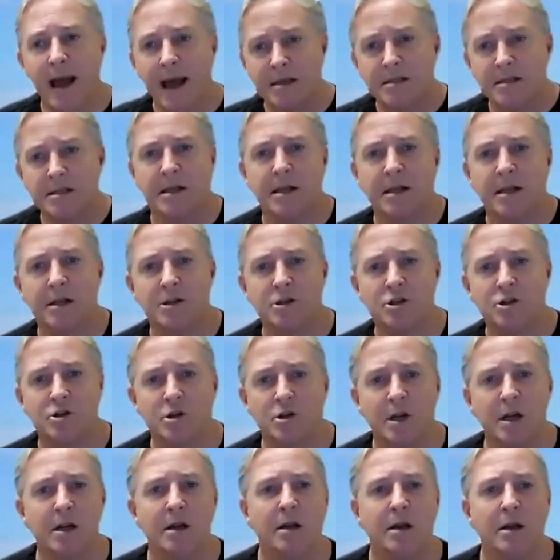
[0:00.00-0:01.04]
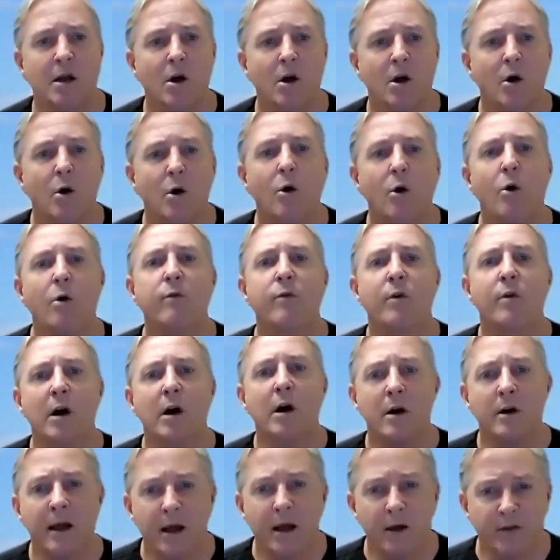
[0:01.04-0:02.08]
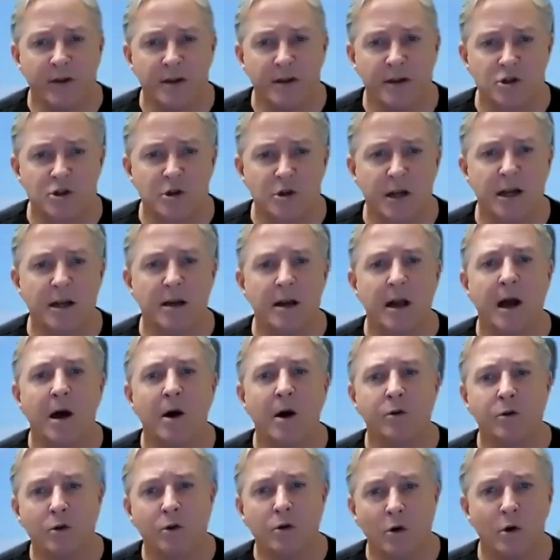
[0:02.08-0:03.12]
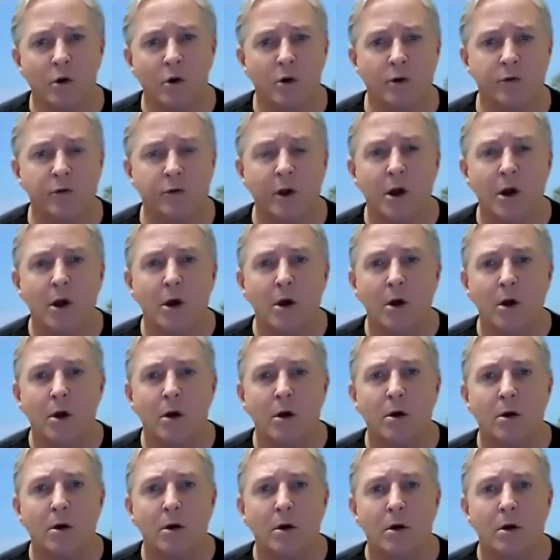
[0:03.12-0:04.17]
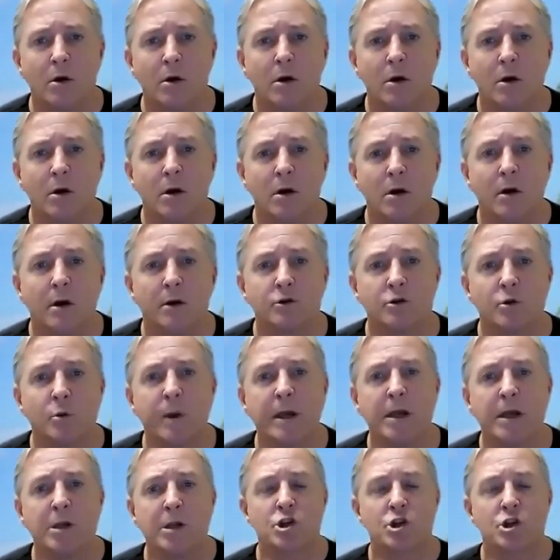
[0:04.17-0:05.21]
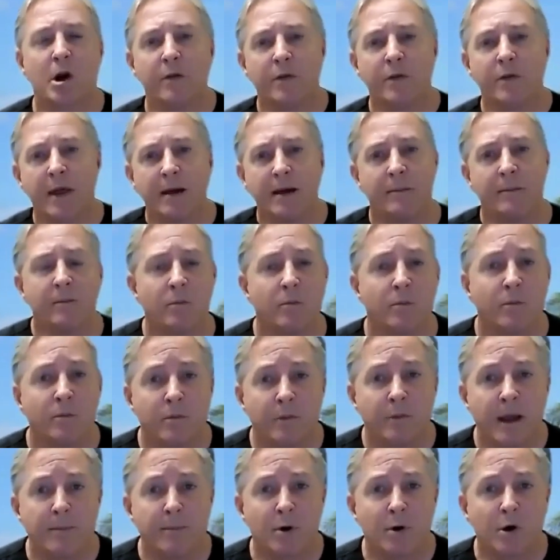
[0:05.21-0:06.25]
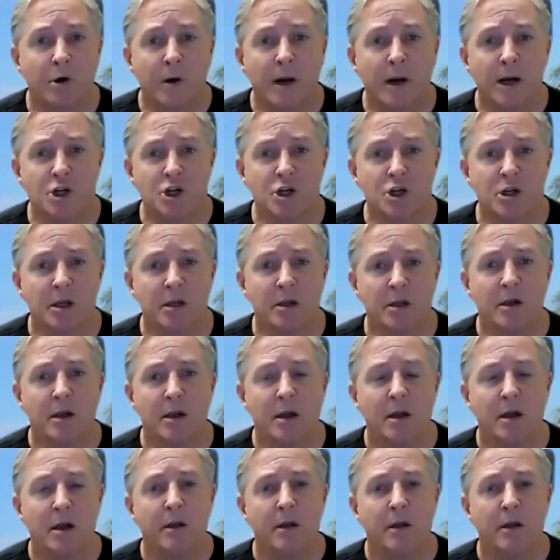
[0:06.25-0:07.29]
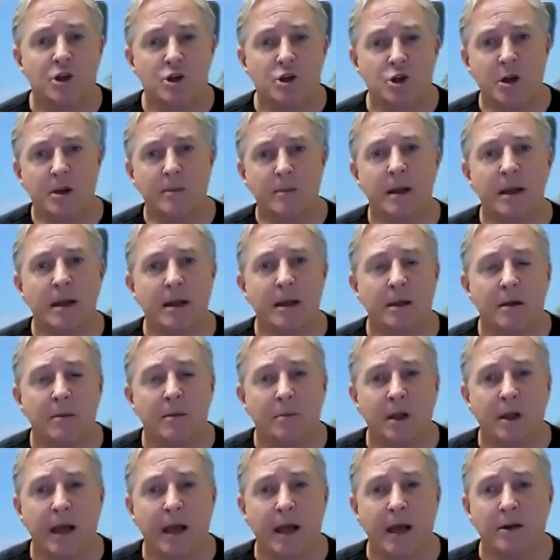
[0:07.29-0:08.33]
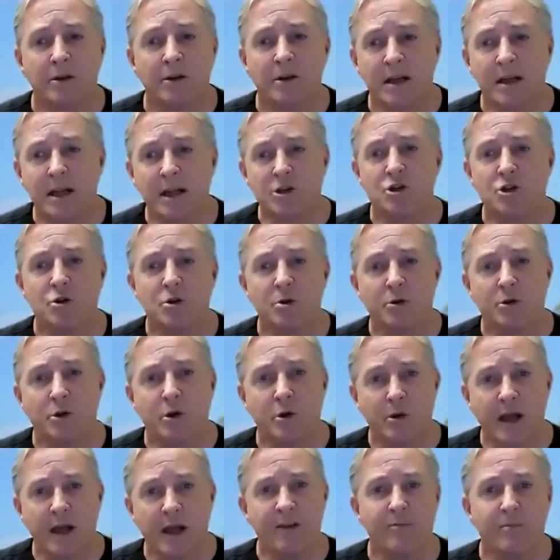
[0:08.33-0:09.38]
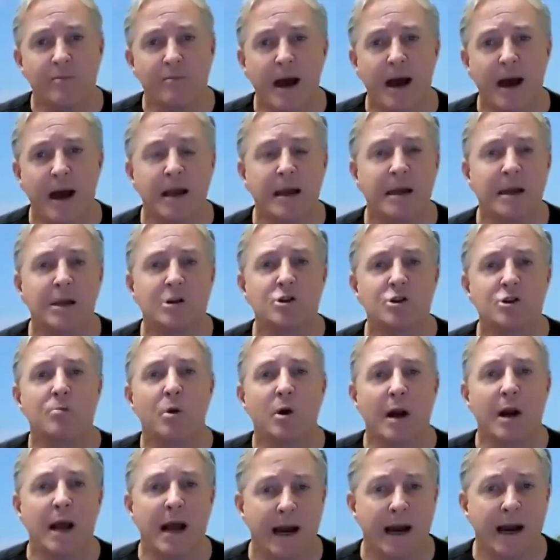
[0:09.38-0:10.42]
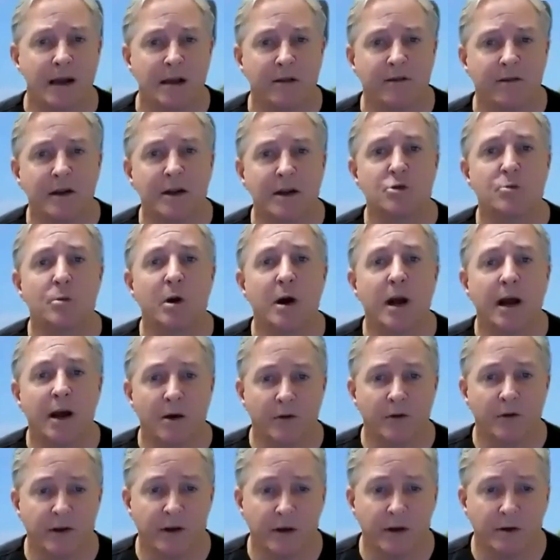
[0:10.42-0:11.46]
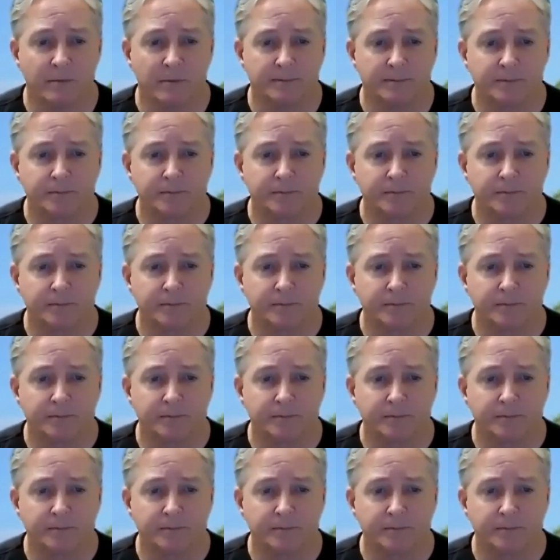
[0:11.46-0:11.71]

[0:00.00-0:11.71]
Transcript: accident history, overall health history, health goals, so we can chart that progression, the treatment plan to get you your life back and get you more active, get you more healthy.